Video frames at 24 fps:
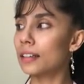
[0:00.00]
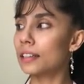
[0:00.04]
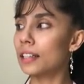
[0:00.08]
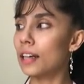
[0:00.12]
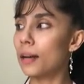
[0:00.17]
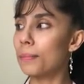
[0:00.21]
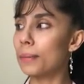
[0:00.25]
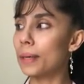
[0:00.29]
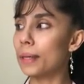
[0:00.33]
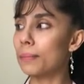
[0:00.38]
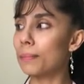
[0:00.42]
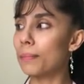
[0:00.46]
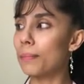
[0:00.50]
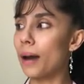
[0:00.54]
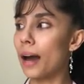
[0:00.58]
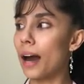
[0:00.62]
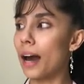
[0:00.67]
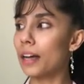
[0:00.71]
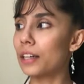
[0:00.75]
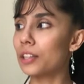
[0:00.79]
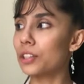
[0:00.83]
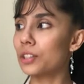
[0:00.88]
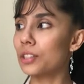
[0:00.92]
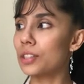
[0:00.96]
coming
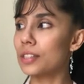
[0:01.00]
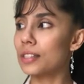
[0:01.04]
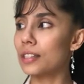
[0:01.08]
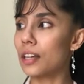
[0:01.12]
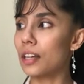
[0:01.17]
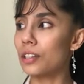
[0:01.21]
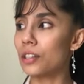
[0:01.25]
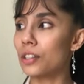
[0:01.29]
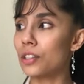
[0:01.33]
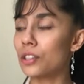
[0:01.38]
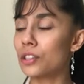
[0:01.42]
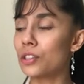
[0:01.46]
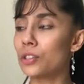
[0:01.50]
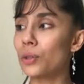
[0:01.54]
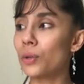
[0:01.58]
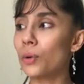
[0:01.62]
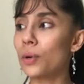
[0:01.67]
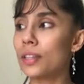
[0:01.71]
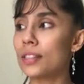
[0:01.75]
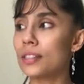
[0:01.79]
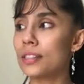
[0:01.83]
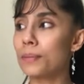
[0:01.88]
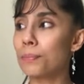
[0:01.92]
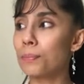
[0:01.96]
back to center. So
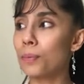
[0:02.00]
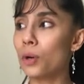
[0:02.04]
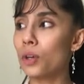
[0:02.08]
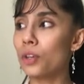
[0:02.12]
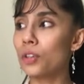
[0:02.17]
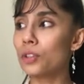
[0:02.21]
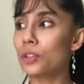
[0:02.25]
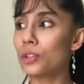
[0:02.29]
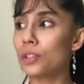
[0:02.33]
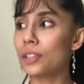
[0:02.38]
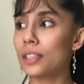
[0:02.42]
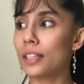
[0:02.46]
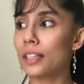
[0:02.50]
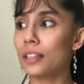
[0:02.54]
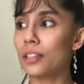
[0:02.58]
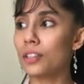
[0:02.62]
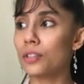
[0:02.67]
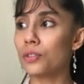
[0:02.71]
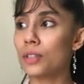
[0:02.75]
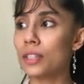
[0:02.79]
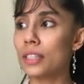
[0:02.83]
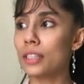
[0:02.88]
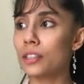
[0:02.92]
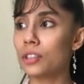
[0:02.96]
it's important to take
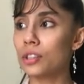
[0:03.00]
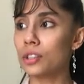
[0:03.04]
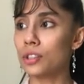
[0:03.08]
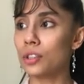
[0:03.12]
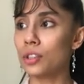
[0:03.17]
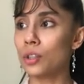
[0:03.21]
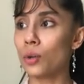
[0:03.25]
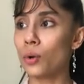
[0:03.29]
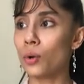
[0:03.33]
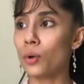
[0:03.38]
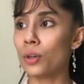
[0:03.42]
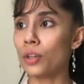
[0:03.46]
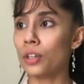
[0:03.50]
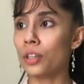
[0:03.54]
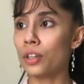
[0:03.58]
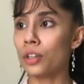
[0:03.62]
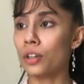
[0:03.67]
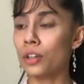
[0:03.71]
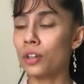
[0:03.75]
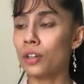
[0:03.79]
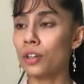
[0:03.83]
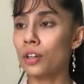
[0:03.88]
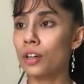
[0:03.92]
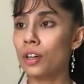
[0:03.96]
it really slow
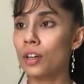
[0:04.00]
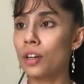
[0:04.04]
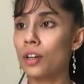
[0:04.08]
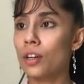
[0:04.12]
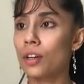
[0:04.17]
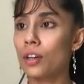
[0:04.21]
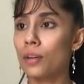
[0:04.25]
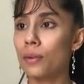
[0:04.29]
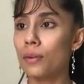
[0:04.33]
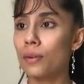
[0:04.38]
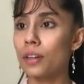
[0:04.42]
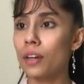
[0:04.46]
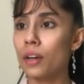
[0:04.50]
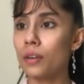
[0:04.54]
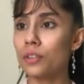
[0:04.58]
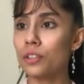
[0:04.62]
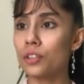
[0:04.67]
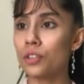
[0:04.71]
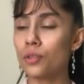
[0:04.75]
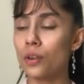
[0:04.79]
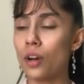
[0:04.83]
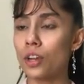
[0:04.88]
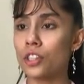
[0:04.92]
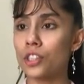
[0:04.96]
here
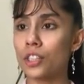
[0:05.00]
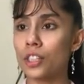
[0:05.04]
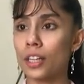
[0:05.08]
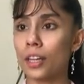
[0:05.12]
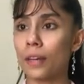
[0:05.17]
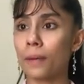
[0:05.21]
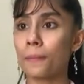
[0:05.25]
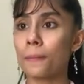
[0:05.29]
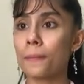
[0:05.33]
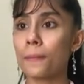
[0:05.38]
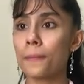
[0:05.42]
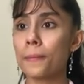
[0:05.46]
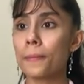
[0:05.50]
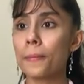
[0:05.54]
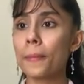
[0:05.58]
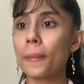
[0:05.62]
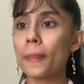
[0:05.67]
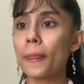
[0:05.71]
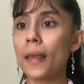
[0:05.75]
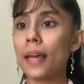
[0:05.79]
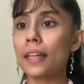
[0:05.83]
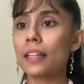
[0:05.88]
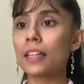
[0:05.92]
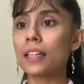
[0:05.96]
without rushing.
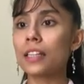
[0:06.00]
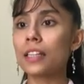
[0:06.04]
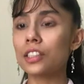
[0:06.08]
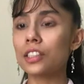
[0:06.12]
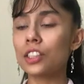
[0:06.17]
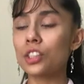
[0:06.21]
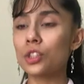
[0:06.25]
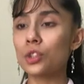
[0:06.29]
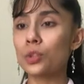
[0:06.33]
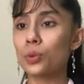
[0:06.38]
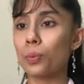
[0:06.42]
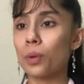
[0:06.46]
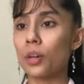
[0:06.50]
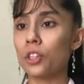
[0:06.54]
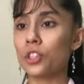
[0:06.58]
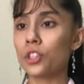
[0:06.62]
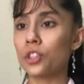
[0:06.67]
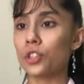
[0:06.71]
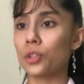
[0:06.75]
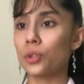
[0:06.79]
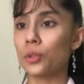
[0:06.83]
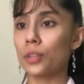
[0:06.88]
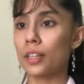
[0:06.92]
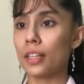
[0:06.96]
And just
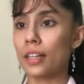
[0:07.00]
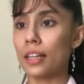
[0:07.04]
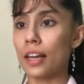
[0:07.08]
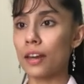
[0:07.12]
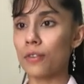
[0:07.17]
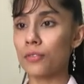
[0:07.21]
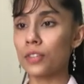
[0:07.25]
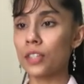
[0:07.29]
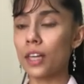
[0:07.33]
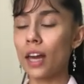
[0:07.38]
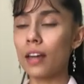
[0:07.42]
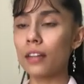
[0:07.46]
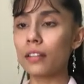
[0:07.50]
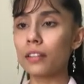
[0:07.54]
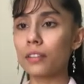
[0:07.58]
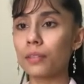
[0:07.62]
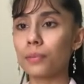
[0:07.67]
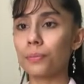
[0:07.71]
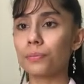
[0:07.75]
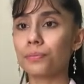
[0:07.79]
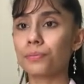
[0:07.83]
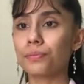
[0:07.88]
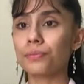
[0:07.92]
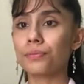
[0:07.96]
switch to the left hand
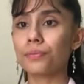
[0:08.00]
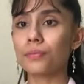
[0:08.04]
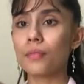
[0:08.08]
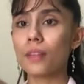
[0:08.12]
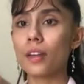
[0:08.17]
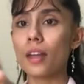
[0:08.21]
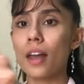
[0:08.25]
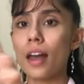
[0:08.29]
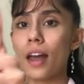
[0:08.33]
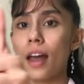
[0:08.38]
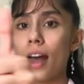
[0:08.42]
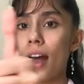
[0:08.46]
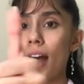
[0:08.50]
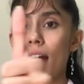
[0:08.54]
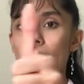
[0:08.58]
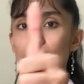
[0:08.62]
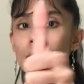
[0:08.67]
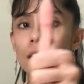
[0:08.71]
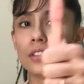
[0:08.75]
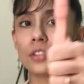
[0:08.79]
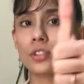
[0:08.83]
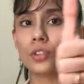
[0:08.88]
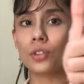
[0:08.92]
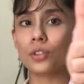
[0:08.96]

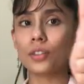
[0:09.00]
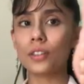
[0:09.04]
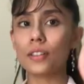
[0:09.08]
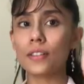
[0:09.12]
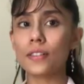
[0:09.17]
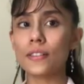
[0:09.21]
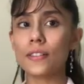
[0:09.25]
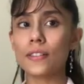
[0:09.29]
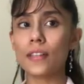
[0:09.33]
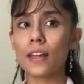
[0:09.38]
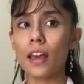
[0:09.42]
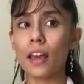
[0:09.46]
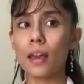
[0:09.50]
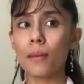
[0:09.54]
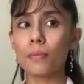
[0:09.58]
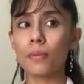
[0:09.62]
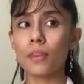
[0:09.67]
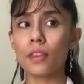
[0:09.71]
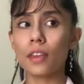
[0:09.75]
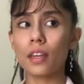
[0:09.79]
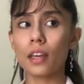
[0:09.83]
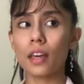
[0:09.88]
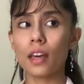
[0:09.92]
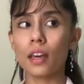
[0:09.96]
and then do the same
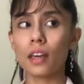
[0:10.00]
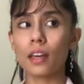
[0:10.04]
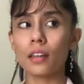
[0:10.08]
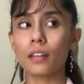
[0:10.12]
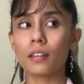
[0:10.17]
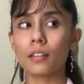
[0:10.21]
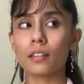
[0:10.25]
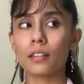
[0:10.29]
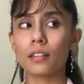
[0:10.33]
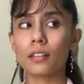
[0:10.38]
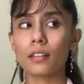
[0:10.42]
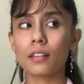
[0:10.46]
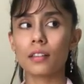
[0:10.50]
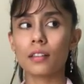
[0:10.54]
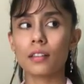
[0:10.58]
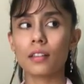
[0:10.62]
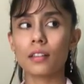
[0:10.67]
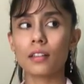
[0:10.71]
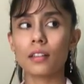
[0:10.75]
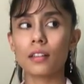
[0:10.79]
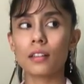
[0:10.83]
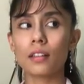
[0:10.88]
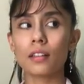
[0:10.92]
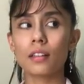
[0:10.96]
thing
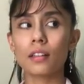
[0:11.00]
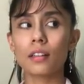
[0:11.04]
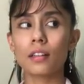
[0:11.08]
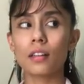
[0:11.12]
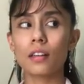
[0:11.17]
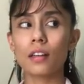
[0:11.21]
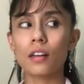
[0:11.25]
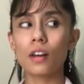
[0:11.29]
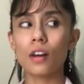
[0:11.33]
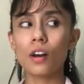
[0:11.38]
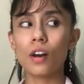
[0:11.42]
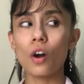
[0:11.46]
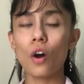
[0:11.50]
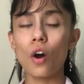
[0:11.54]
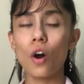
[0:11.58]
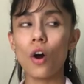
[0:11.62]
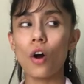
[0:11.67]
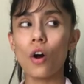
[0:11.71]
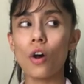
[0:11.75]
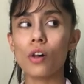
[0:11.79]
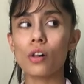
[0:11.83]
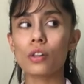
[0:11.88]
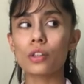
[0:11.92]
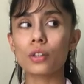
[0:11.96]

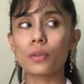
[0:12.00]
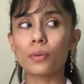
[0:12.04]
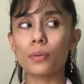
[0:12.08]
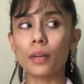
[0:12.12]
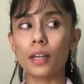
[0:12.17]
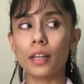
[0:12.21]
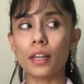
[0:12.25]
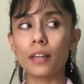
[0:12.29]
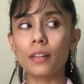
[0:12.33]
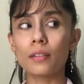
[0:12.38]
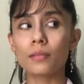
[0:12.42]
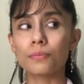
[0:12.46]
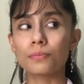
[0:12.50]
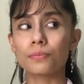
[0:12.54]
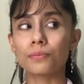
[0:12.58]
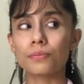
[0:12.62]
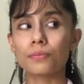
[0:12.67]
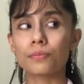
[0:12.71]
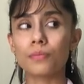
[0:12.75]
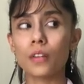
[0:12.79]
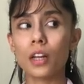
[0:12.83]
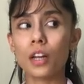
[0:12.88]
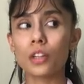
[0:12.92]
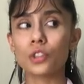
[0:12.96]
all the way
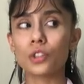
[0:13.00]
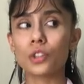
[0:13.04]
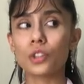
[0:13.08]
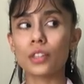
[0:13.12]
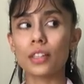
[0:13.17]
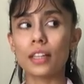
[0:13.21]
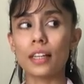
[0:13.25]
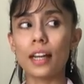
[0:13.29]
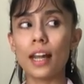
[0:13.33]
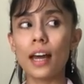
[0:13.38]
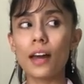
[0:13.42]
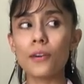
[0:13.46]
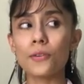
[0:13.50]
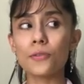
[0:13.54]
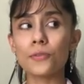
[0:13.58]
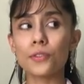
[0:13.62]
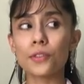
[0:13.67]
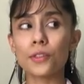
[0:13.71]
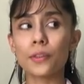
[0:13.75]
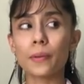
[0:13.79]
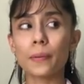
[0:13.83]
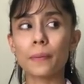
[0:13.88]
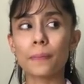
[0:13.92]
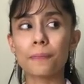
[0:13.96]
to the left
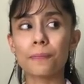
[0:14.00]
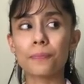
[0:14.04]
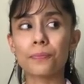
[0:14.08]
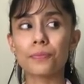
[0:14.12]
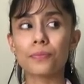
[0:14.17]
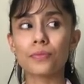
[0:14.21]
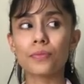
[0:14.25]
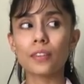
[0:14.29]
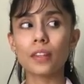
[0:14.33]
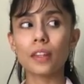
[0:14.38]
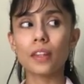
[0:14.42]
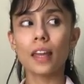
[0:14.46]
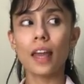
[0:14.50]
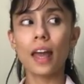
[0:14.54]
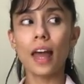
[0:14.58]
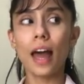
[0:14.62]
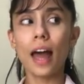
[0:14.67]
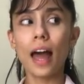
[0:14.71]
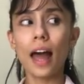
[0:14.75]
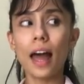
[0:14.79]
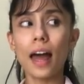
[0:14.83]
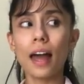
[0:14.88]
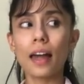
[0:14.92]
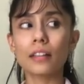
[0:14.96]

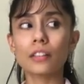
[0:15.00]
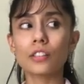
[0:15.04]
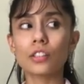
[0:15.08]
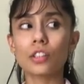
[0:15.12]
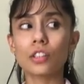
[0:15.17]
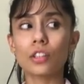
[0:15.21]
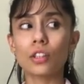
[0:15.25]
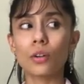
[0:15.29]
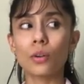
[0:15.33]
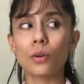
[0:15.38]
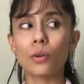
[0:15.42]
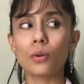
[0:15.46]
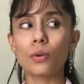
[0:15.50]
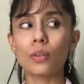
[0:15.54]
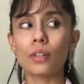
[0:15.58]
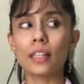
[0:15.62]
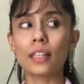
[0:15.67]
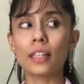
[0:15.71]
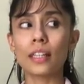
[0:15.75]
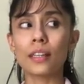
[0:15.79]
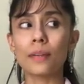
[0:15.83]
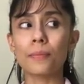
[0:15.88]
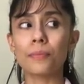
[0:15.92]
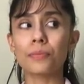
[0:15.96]
and
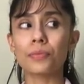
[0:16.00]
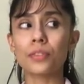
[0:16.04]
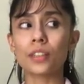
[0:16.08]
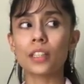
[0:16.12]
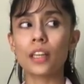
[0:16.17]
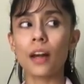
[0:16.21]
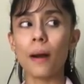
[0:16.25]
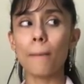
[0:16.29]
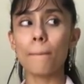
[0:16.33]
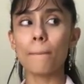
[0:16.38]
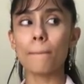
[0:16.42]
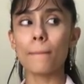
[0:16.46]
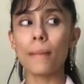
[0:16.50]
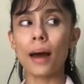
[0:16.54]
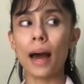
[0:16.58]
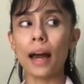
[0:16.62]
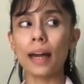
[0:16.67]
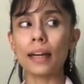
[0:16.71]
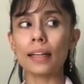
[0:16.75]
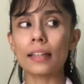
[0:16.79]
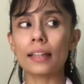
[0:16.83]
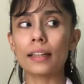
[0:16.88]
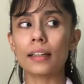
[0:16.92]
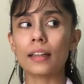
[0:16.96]
slowly come
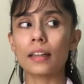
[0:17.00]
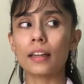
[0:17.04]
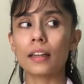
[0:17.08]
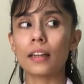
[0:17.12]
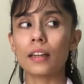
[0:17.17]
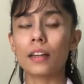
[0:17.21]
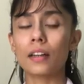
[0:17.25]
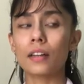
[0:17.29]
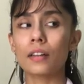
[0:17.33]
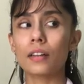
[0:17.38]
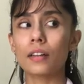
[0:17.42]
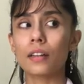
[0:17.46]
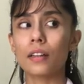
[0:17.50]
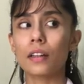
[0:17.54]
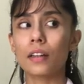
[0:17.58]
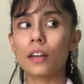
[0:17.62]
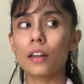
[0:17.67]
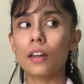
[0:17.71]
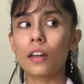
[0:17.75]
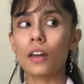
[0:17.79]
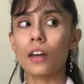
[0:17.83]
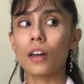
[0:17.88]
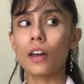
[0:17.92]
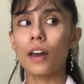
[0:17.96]
back
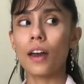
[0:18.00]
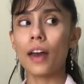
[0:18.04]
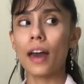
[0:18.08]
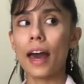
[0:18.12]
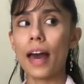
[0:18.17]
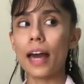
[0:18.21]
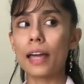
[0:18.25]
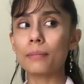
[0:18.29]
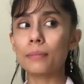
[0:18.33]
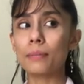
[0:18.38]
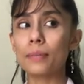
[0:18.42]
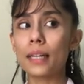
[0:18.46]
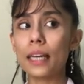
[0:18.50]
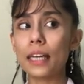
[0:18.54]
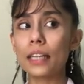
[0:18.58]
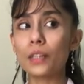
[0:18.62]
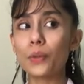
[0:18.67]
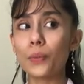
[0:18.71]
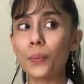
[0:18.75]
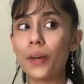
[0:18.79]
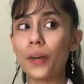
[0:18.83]
and blink